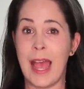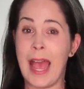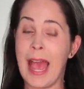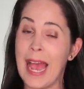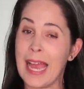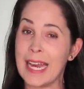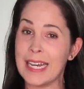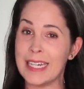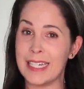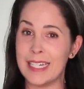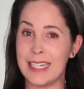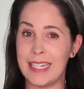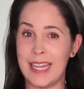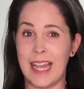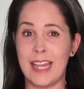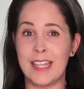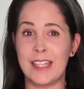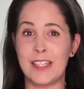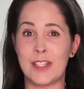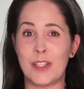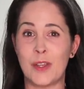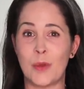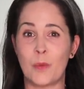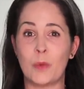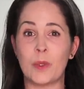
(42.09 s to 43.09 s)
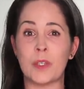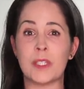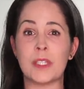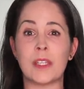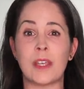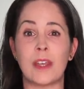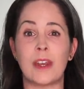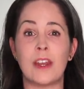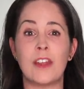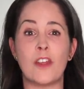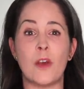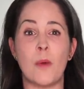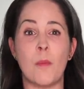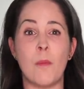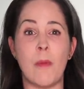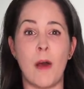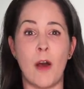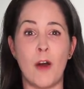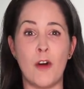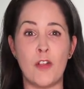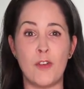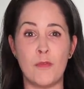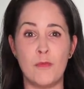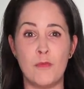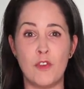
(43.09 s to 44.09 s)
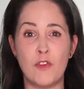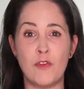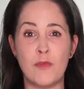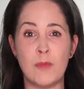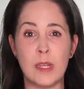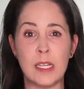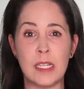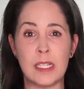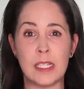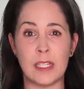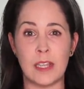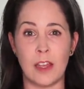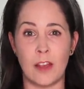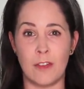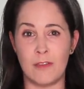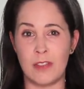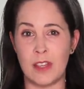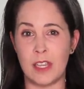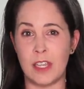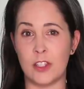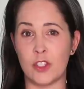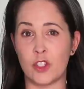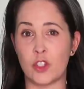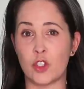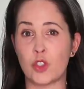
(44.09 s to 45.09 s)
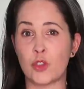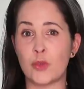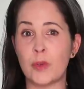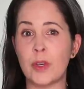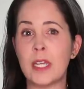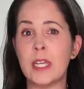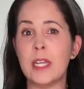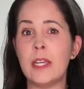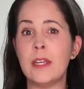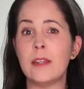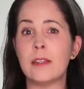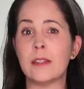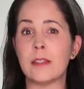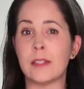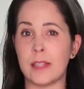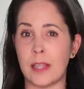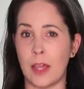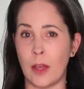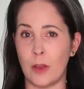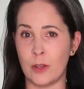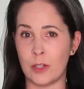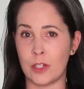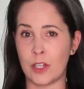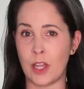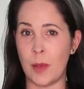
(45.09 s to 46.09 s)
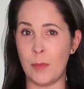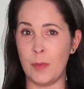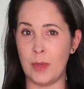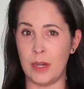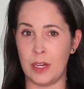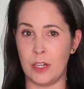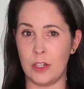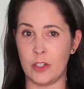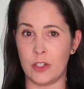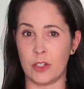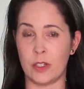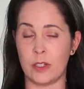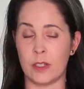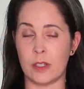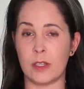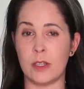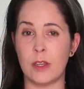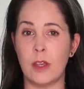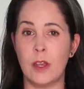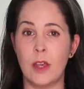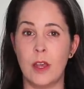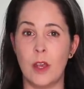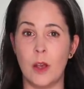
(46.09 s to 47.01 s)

And yes, we'll study the mouth movements of these tricky sound combinations